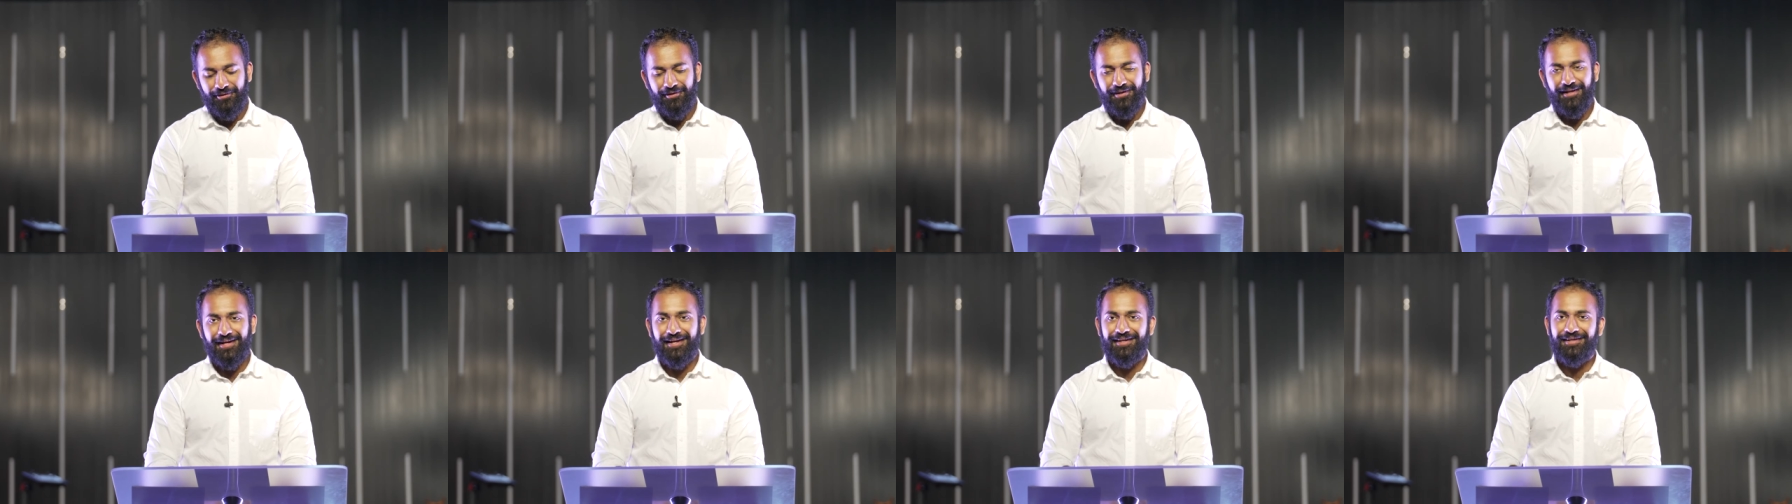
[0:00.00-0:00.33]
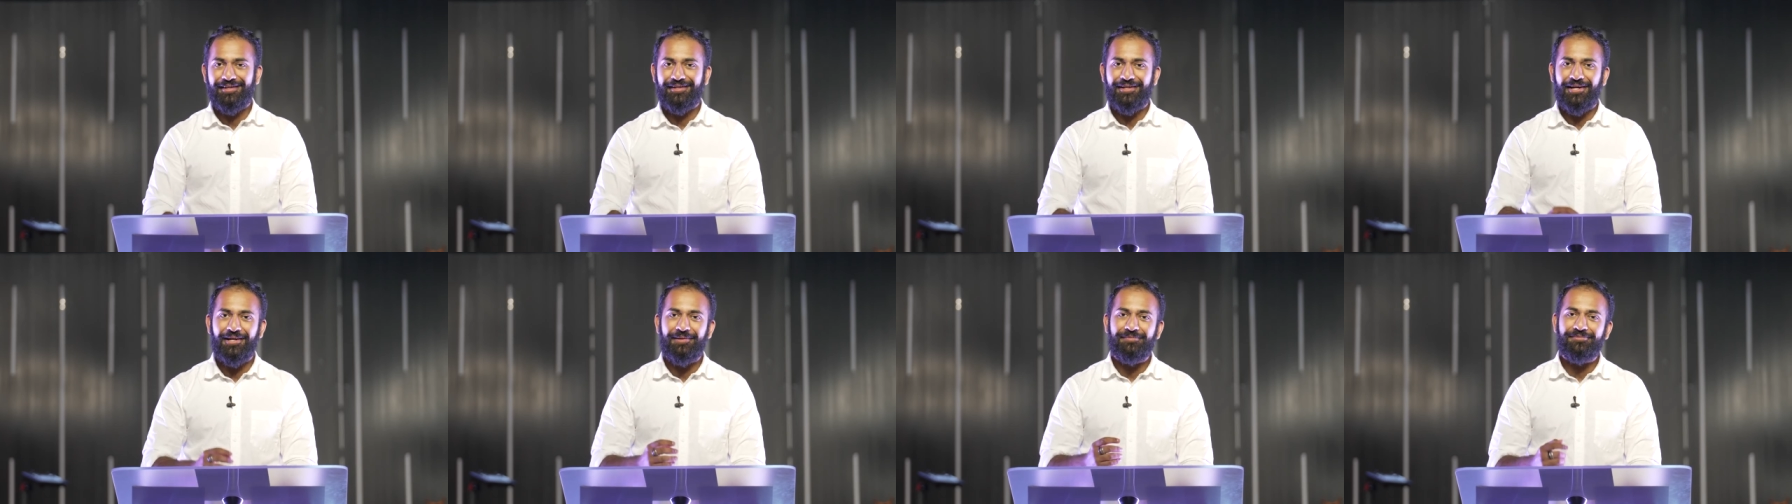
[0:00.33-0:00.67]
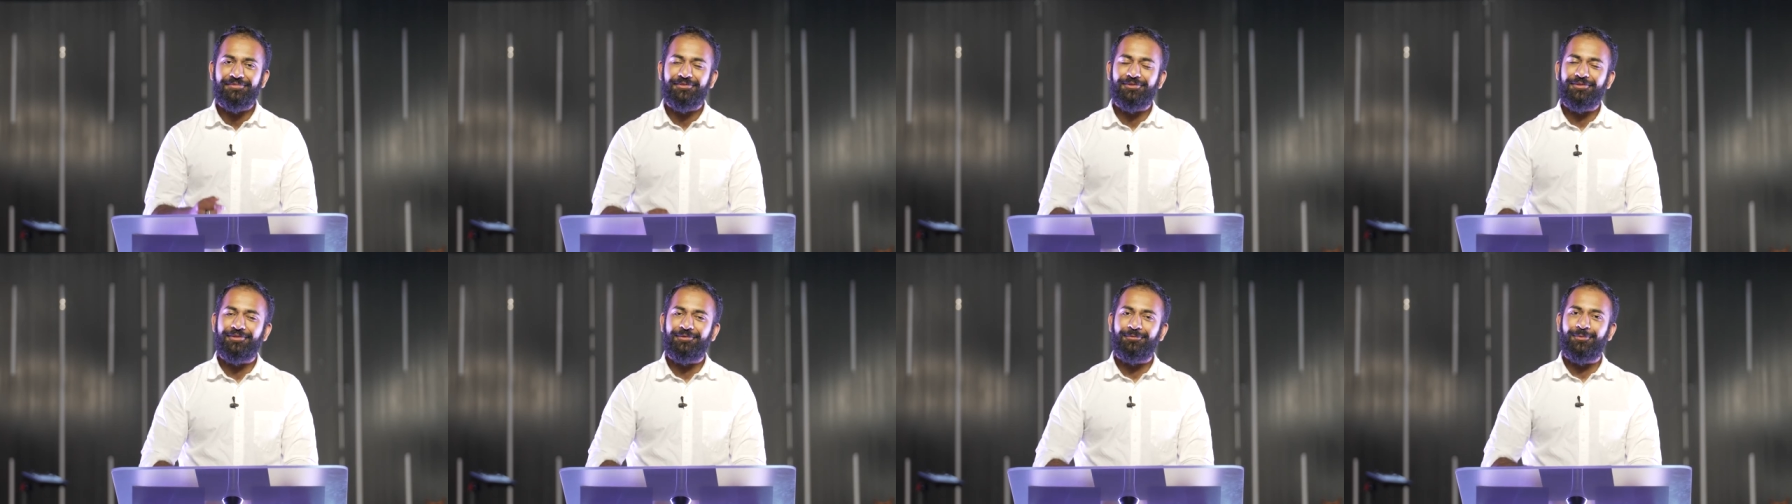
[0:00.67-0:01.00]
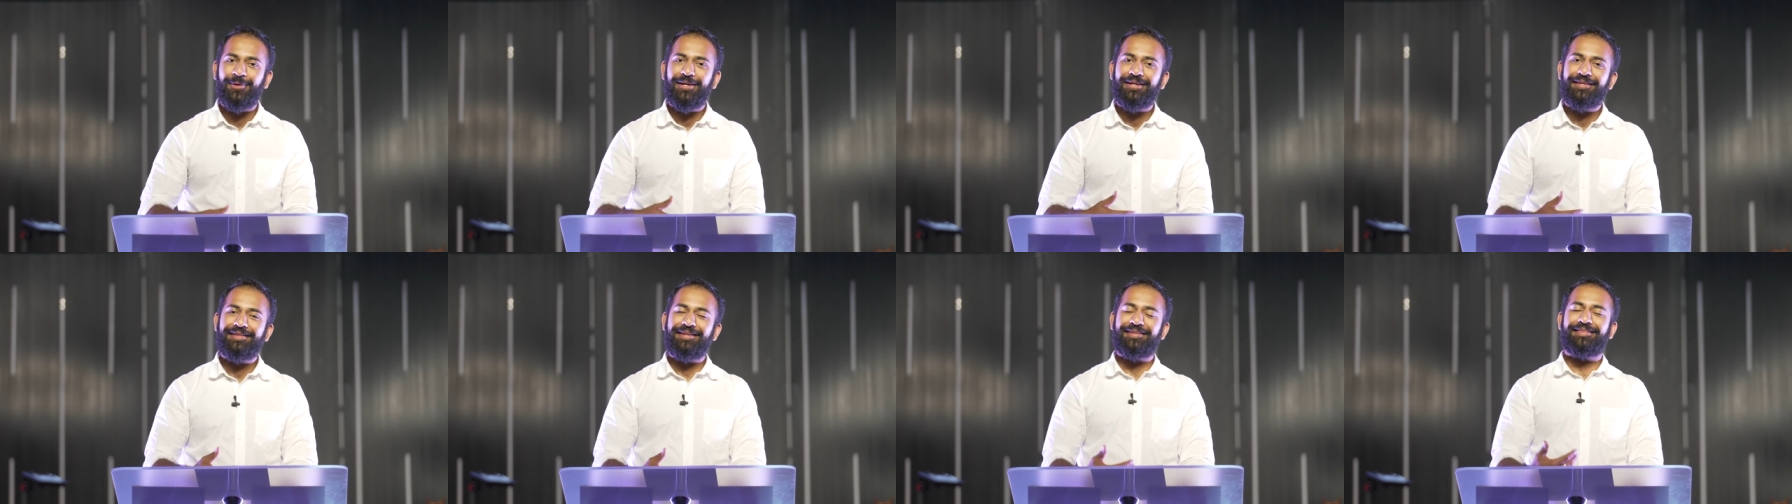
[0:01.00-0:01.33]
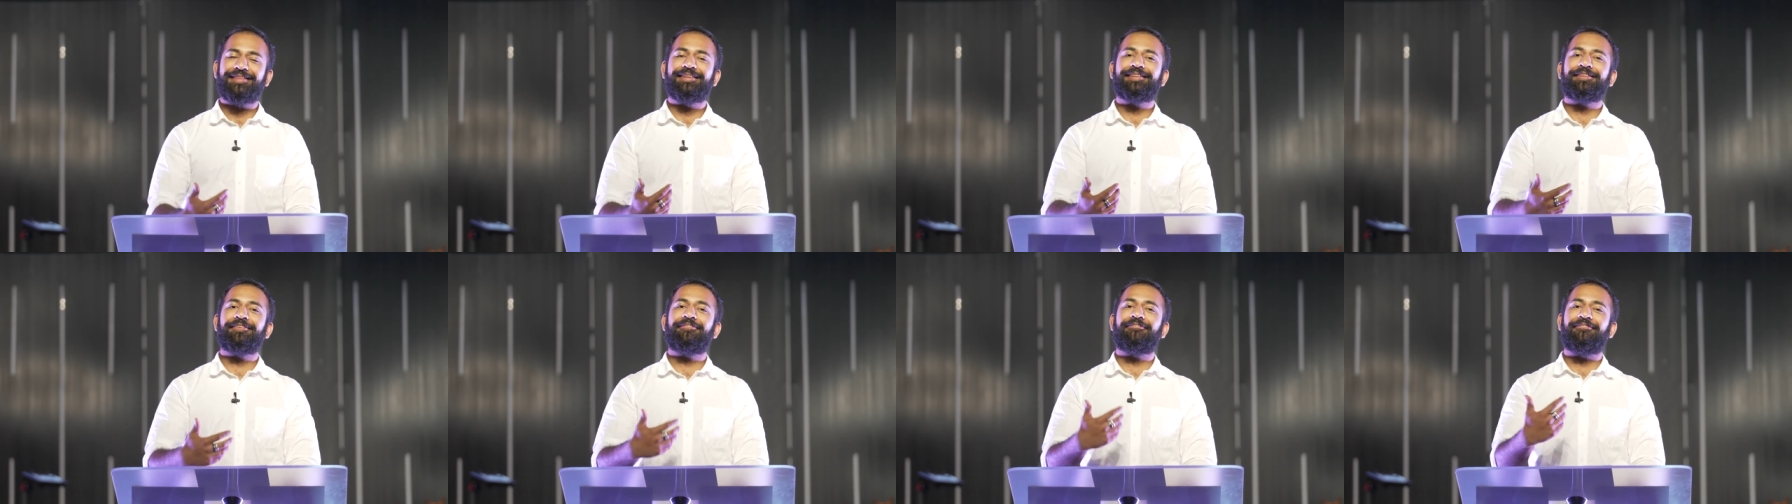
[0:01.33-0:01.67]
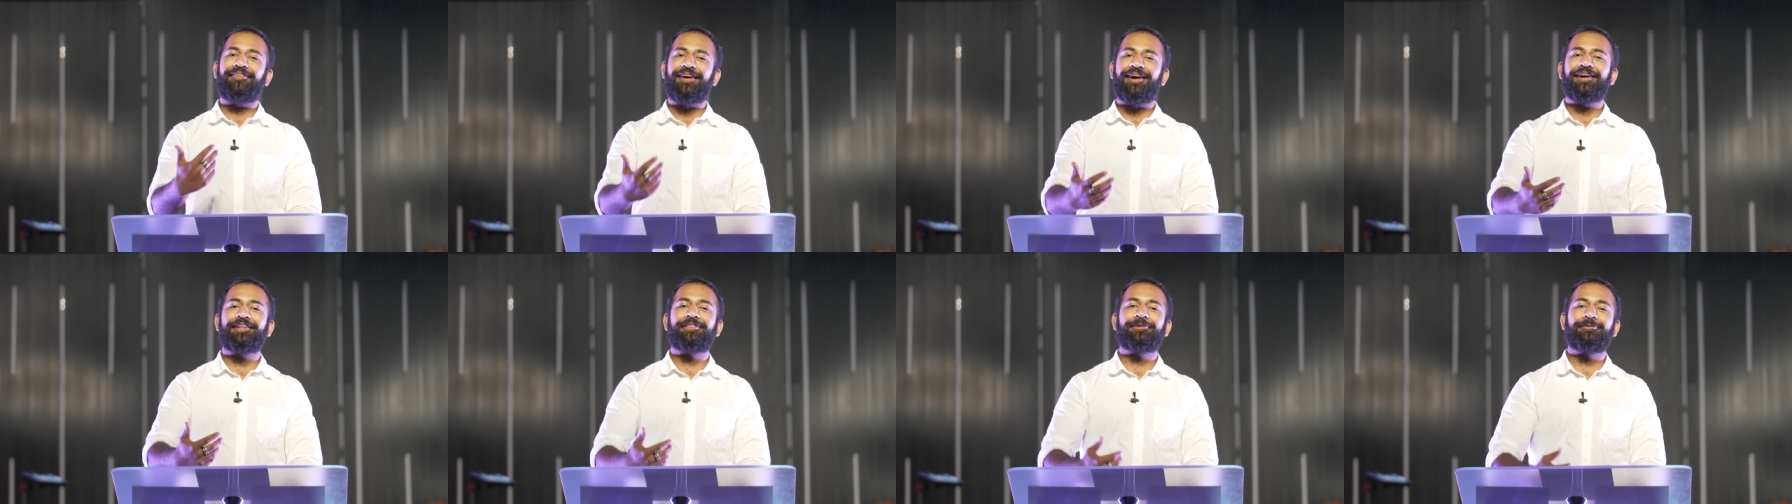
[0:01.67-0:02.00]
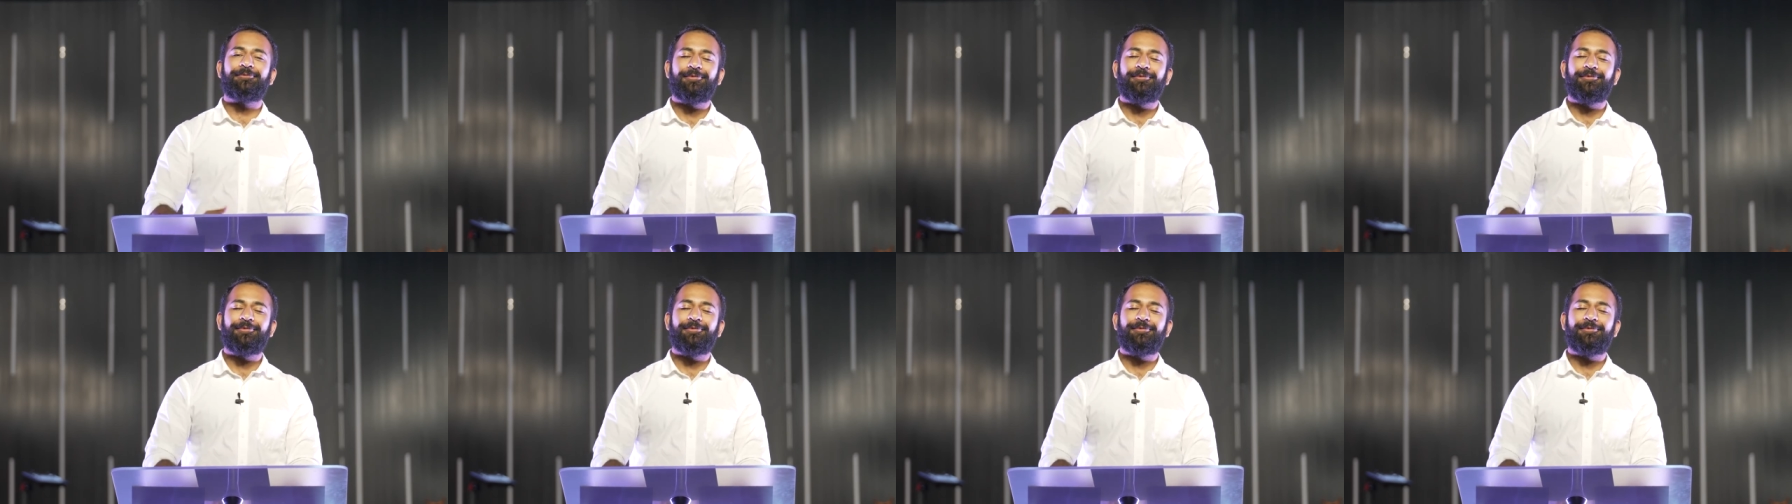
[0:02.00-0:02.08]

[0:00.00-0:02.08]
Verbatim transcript: And it comes with the way that they define the